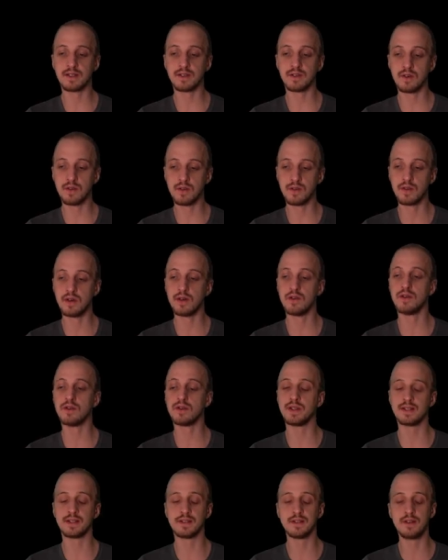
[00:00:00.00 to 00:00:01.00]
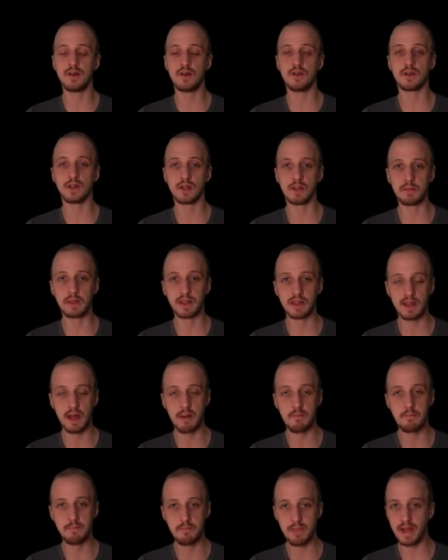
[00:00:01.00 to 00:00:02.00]
And although there's not going to be
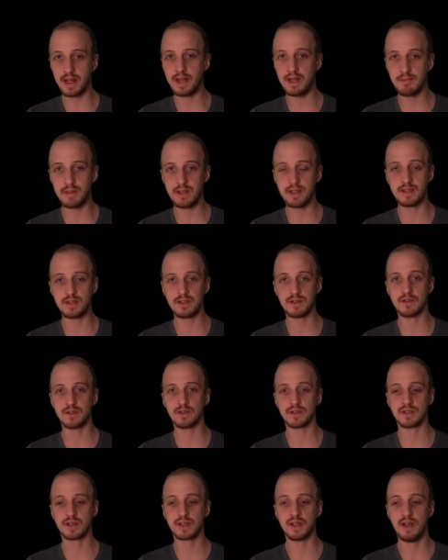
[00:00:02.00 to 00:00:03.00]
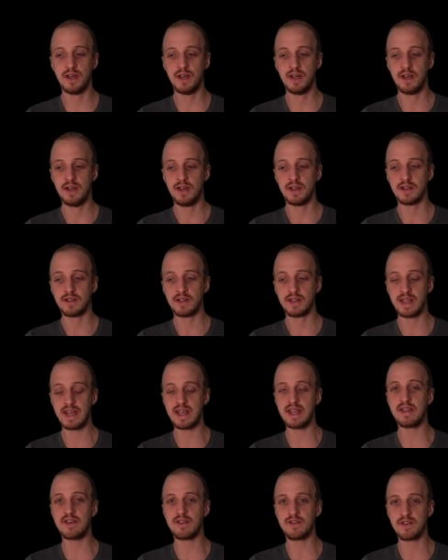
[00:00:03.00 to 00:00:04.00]
that many meteors, the
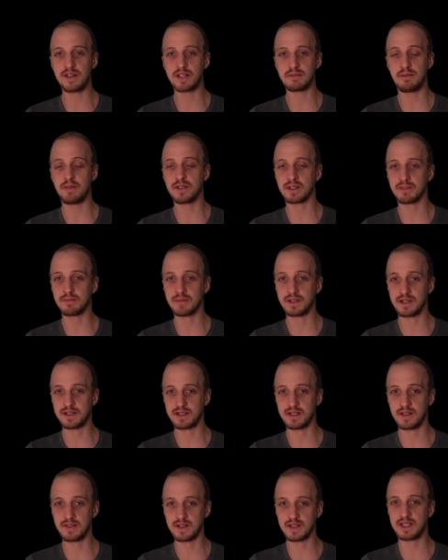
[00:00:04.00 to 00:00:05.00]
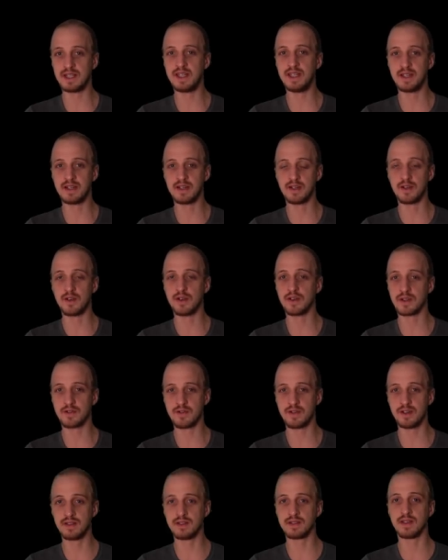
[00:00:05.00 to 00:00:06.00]
increased possibility of seeing an Earth
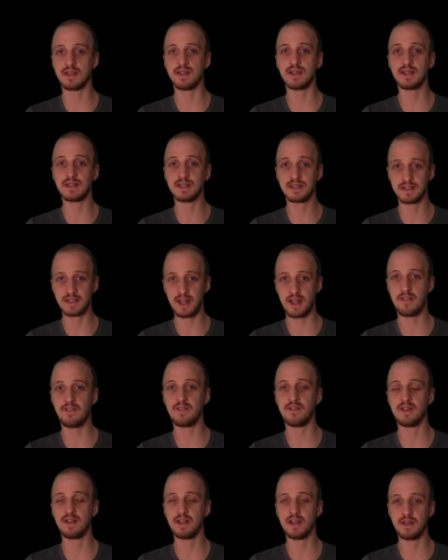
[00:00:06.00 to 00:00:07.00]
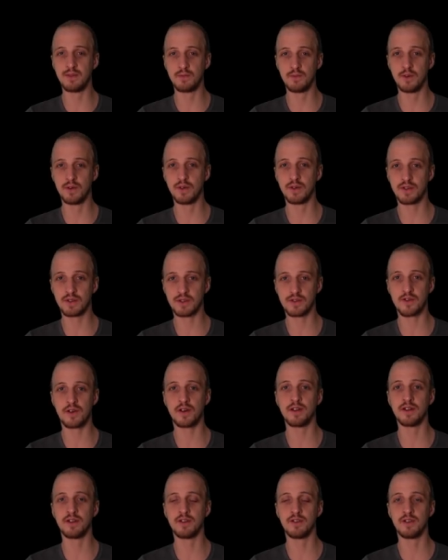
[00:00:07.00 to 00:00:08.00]
grazer is definitely worth
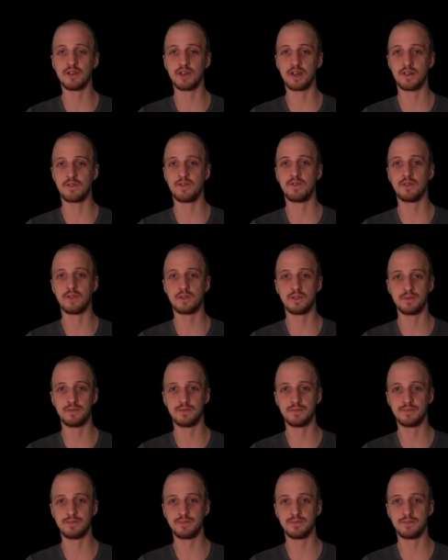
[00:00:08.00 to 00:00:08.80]
trying your luck for.